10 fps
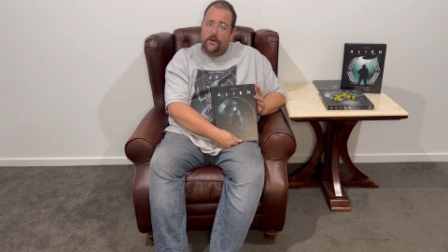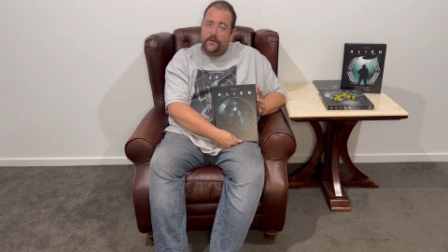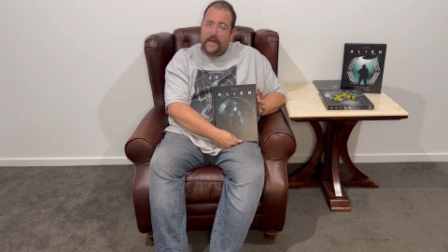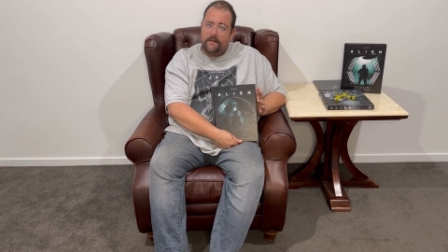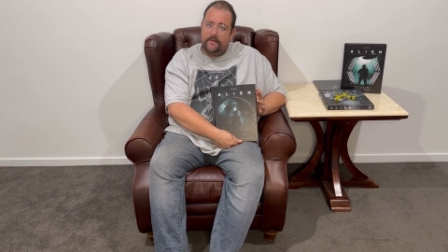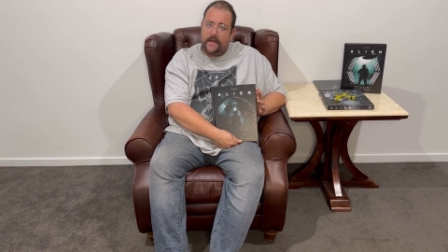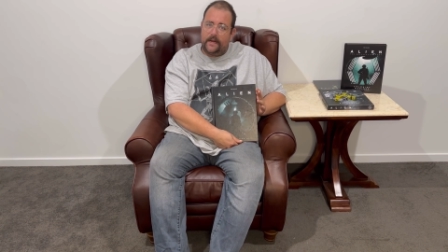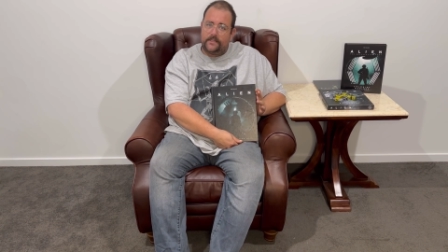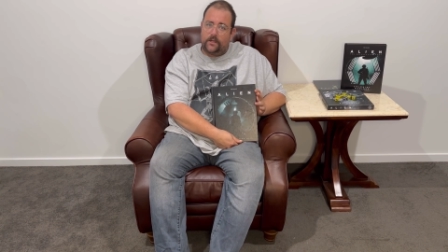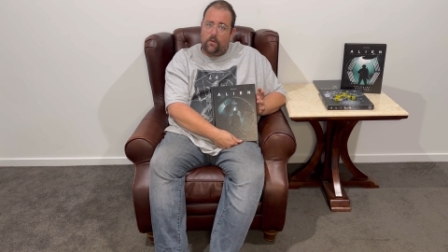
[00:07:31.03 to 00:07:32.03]
the game
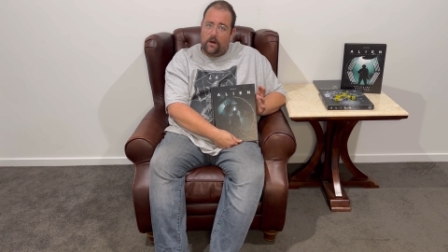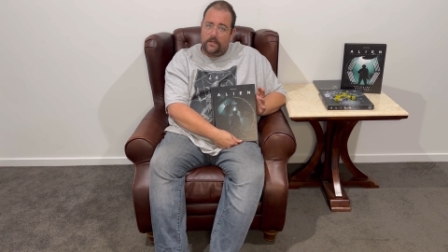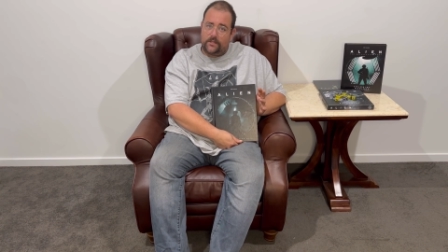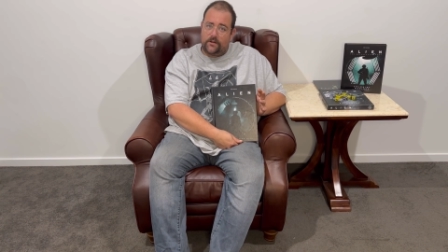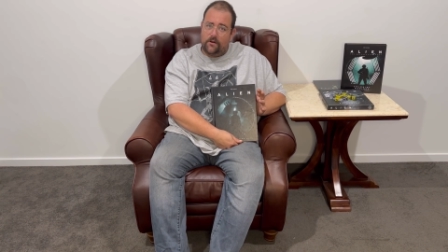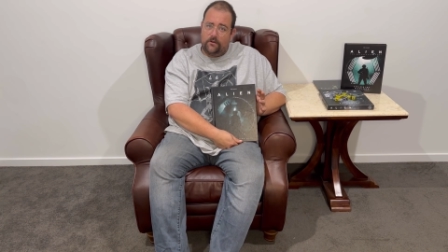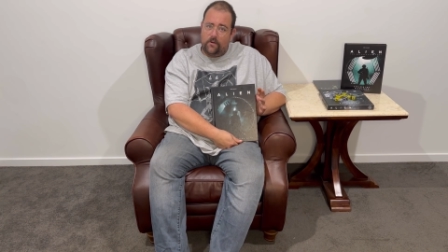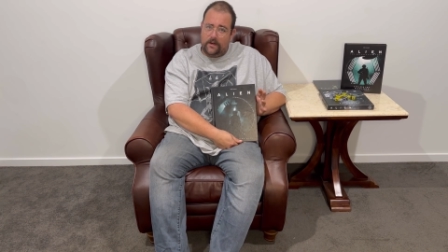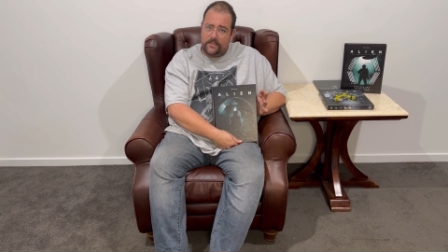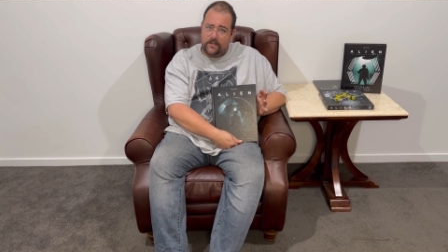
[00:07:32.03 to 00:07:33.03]
mechanics are quite strong,
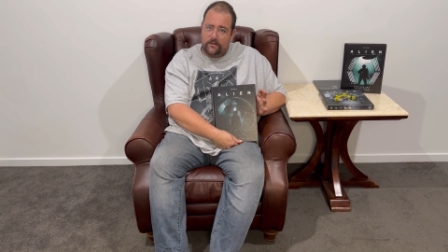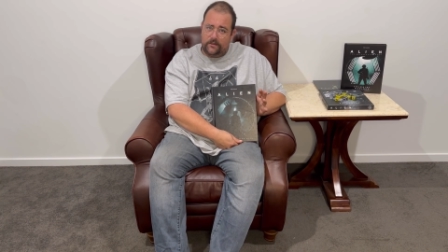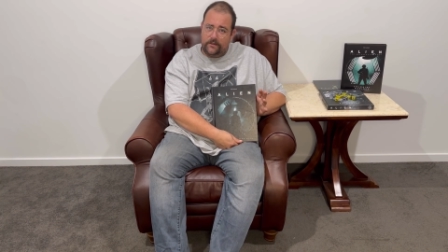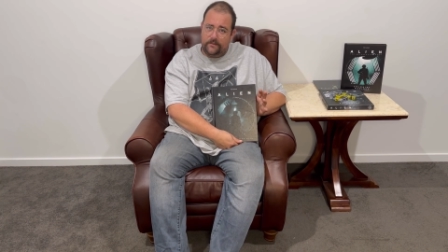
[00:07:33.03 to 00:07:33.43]
quite solid,